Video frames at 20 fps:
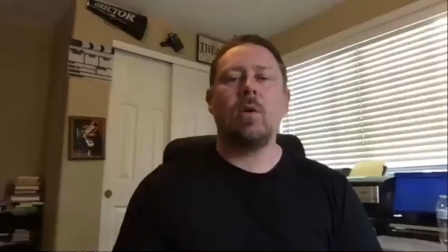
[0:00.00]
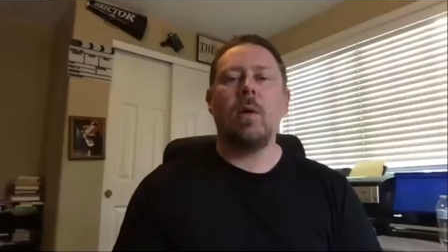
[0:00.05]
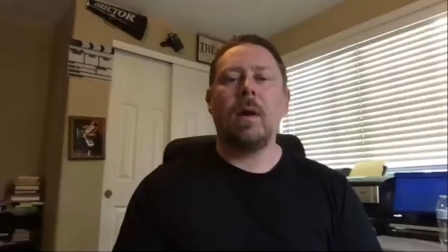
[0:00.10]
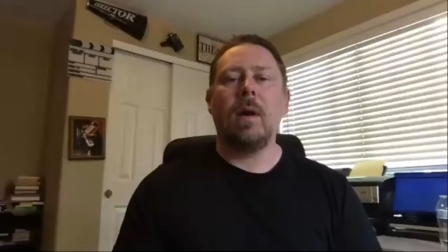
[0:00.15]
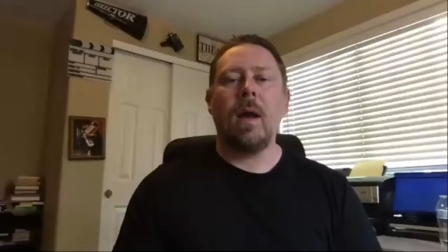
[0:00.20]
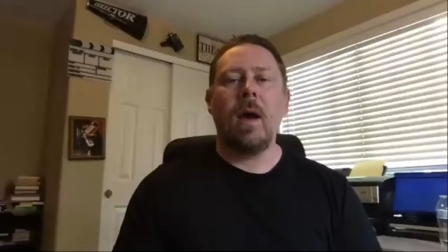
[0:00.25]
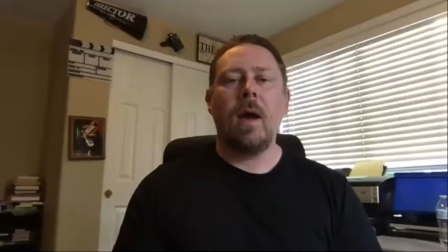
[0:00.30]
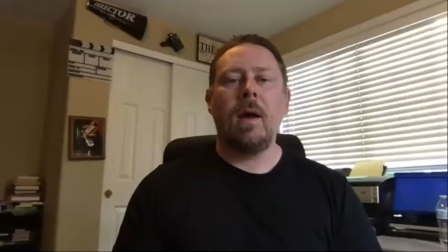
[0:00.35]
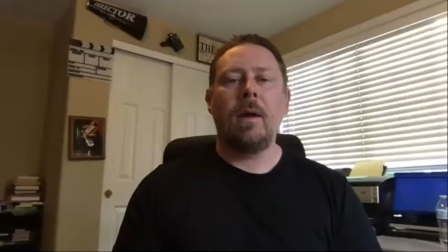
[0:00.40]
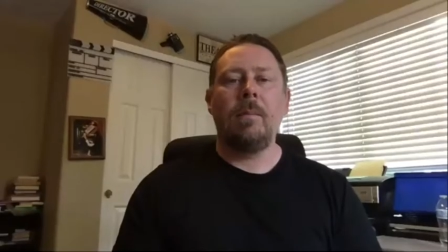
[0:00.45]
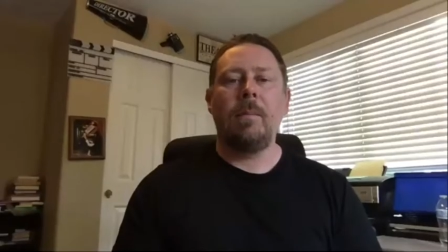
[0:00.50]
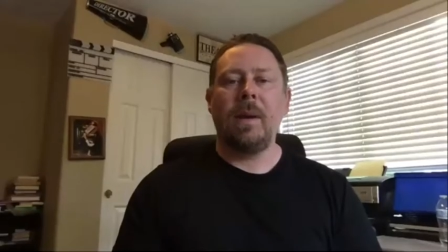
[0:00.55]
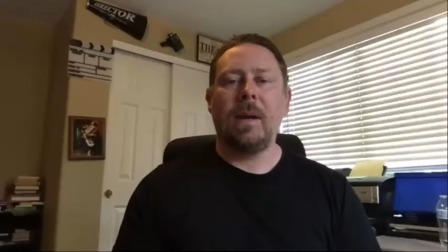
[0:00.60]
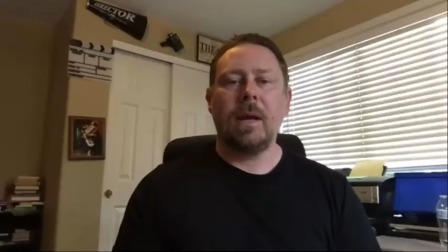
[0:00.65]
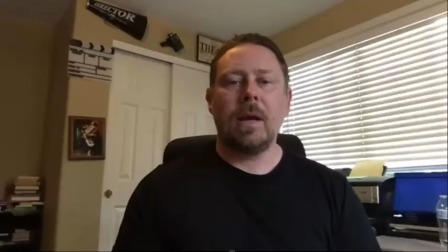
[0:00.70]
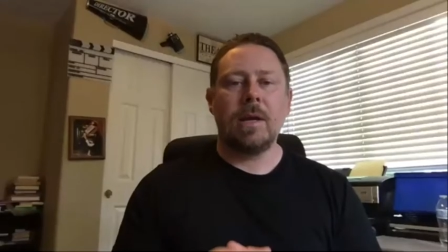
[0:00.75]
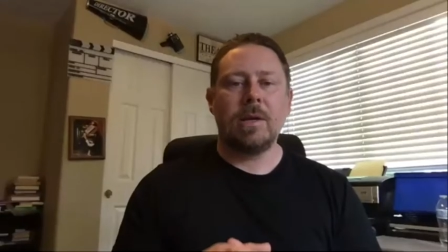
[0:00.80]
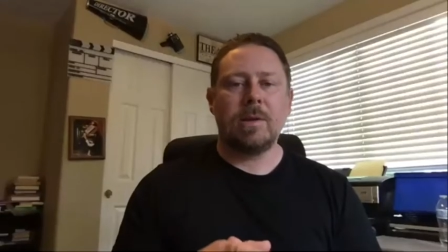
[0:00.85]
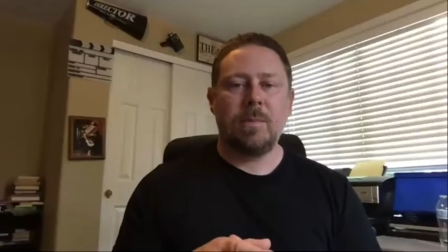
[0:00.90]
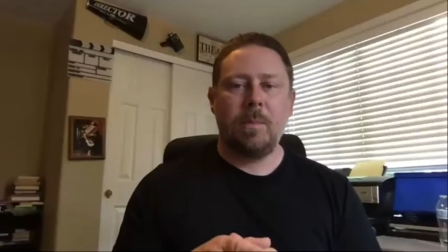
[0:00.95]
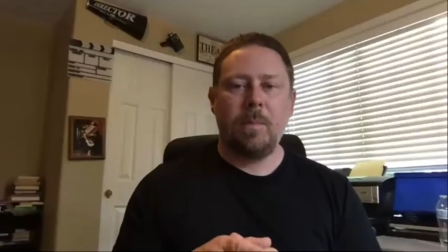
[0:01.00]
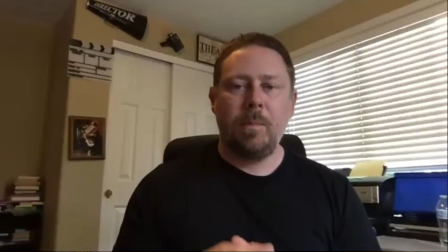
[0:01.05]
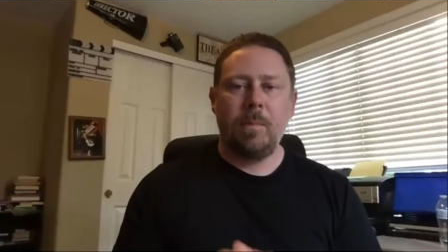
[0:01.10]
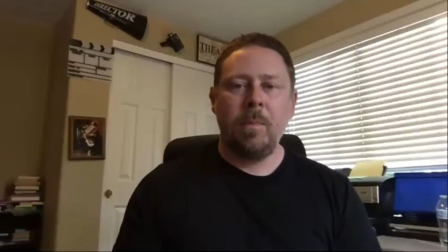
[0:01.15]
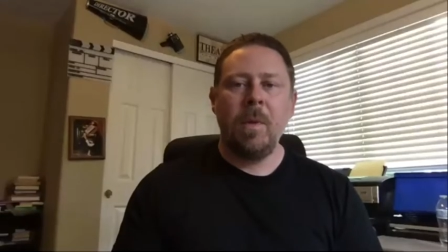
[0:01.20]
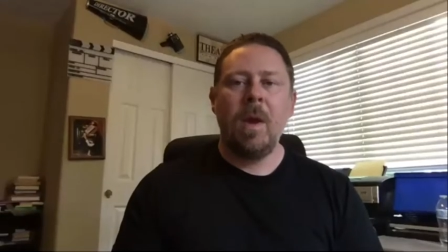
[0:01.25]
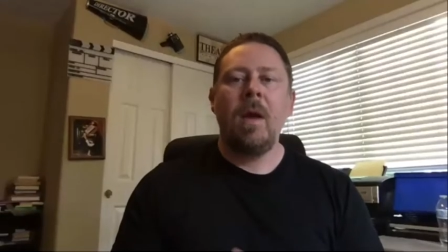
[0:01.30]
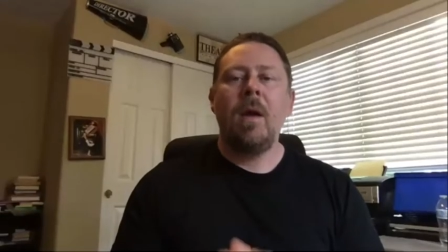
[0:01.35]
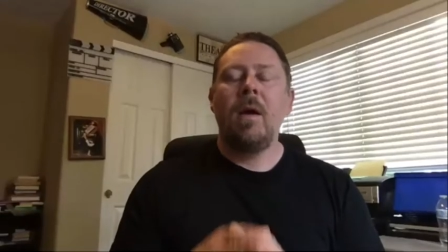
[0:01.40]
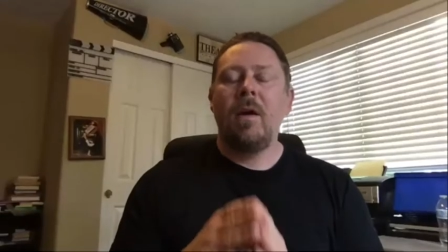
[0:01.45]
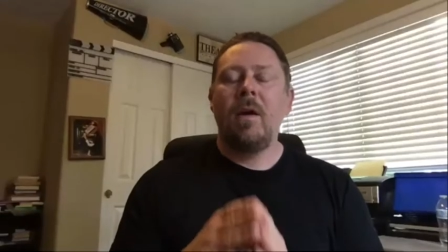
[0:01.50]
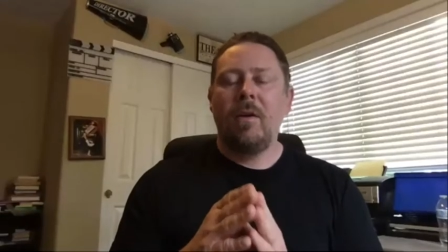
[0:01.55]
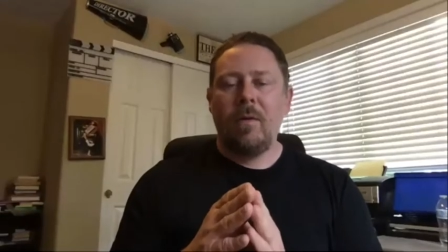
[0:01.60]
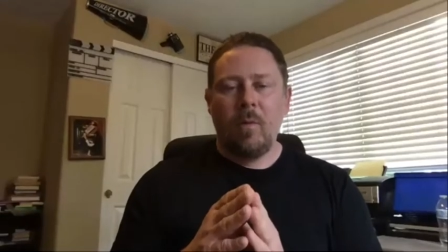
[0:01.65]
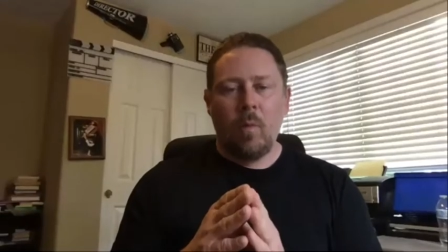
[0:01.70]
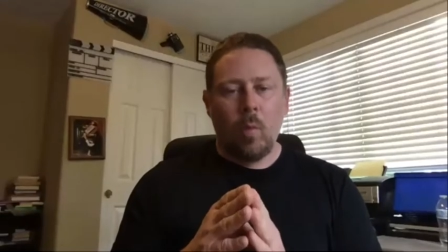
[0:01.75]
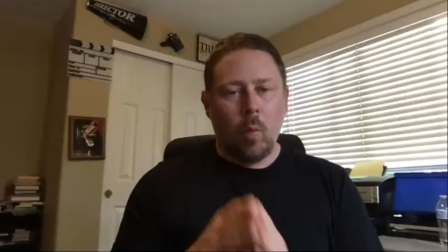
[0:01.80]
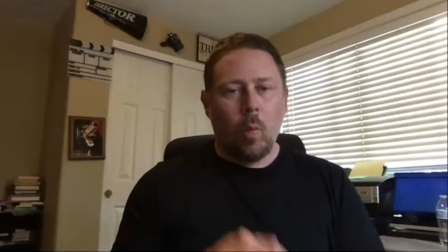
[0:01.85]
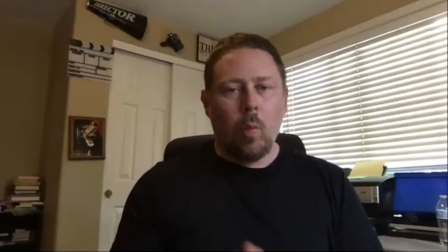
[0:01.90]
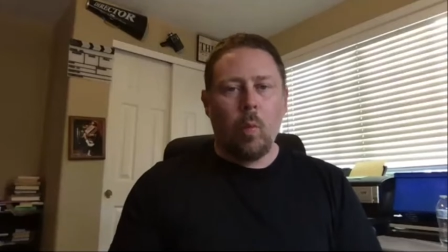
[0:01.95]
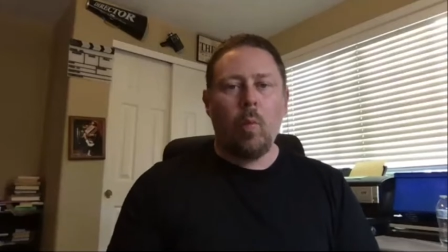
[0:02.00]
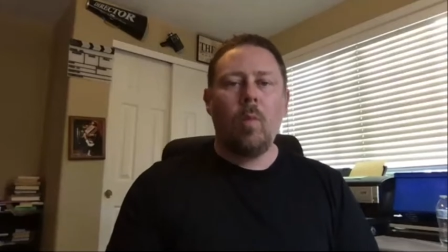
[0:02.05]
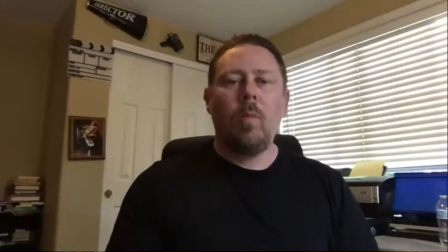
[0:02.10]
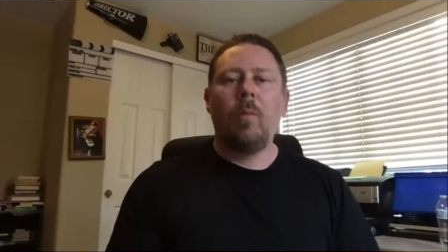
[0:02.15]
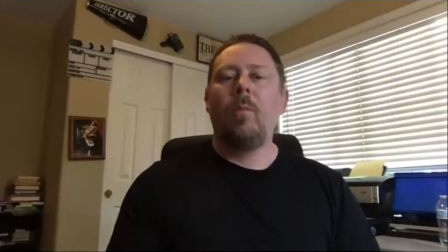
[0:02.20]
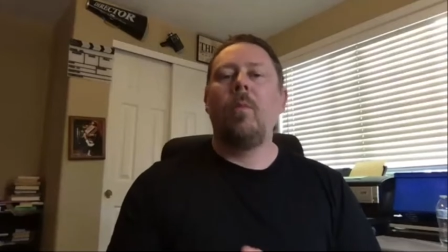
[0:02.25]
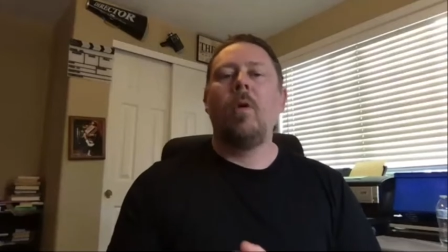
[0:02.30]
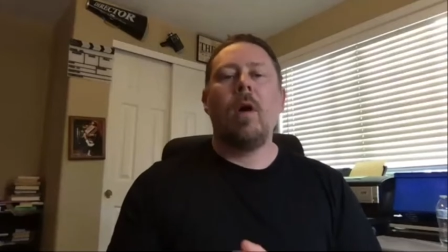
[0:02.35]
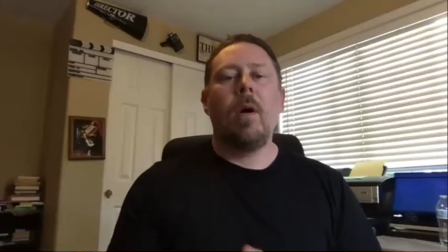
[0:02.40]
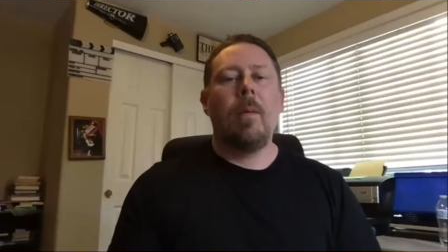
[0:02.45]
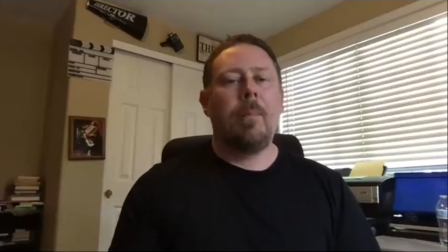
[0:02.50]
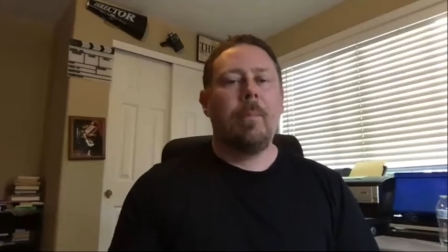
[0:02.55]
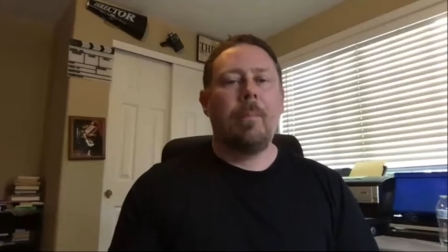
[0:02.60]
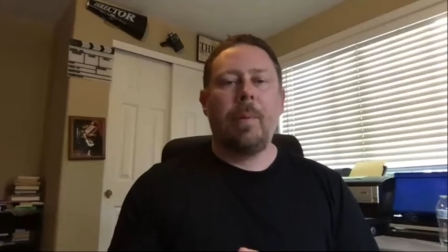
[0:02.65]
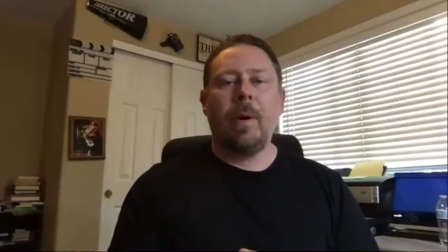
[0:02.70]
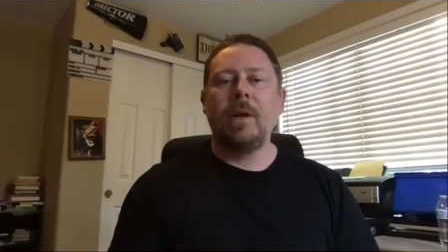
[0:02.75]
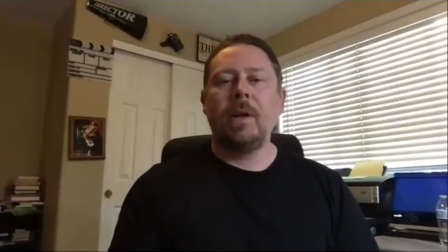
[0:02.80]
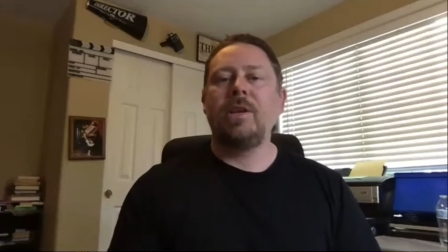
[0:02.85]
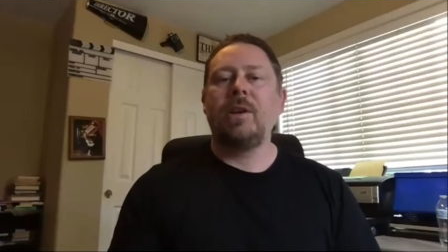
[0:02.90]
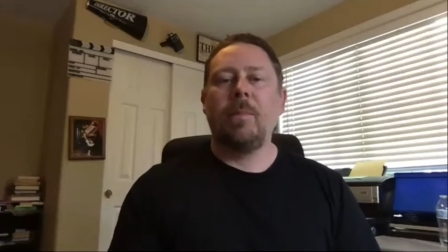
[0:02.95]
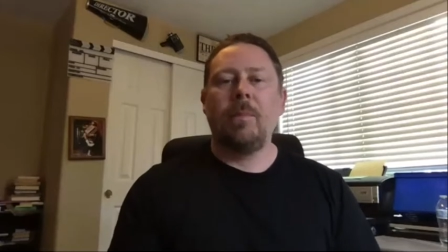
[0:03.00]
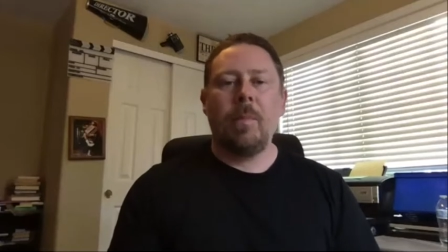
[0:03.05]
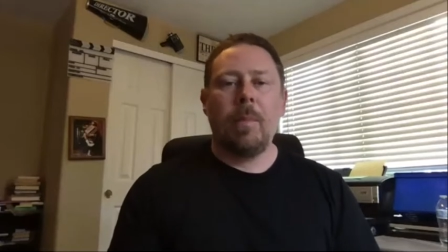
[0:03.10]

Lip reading: on because a bunch of